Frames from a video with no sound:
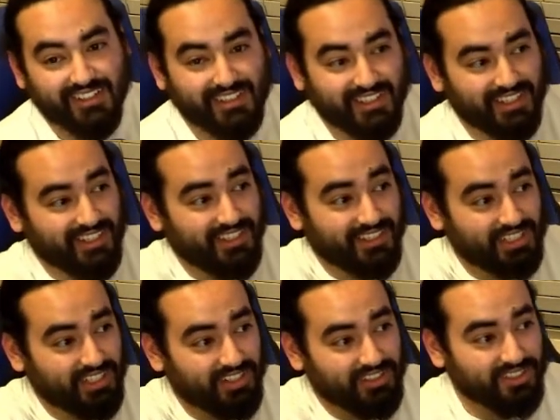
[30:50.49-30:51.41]
Hey,
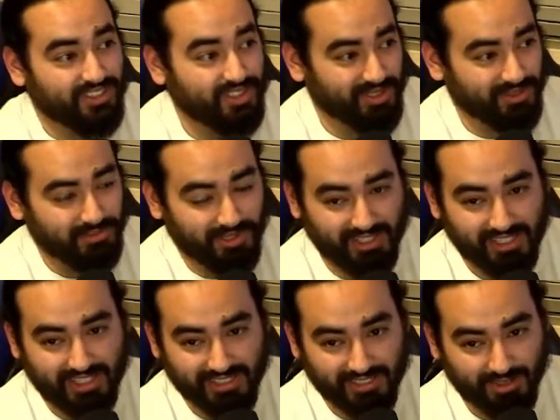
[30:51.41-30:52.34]
shout out to the Jolie
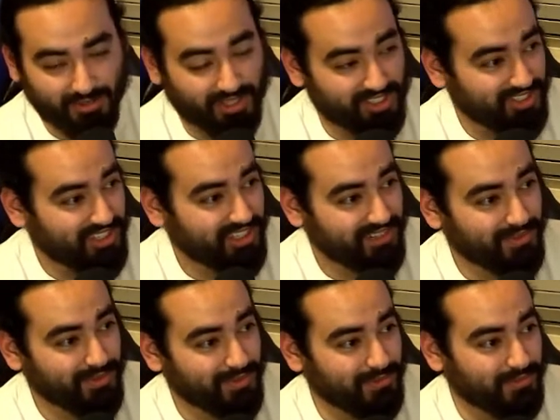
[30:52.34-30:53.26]
podcast. Go watch that if you
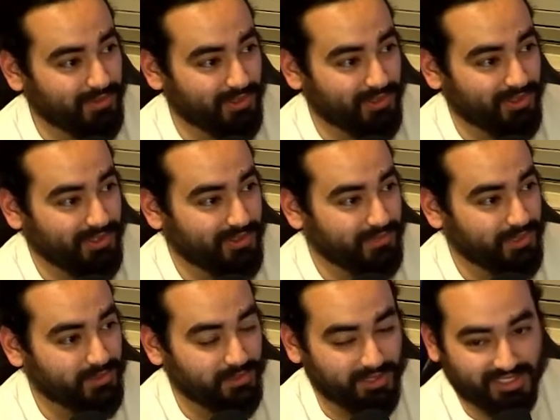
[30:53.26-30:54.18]
want more
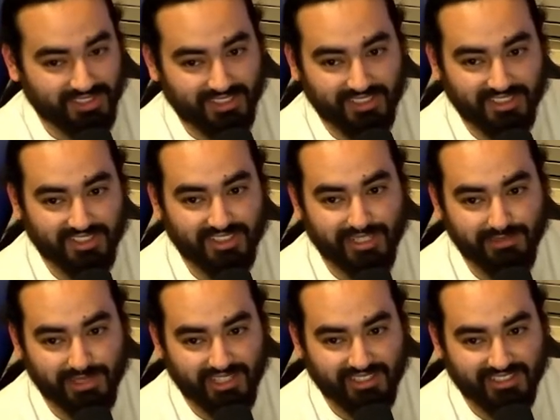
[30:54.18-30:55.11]
Pittsburgh Steelers type of
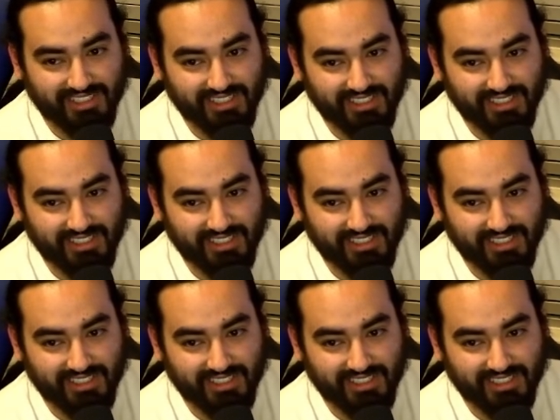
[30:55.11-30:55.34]
content.